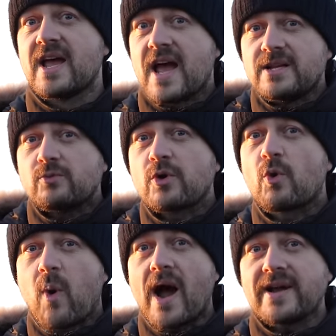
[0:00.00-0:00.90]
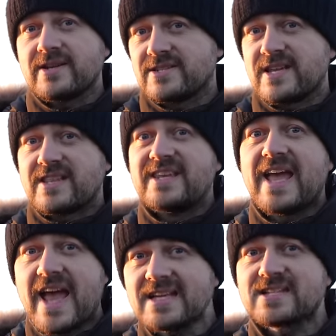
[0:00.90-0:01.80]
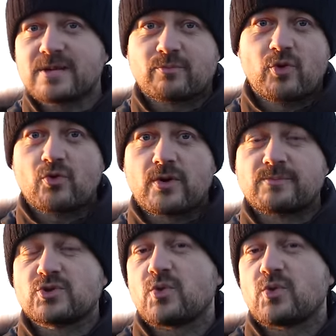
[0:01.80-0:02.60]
And it requires the editing programs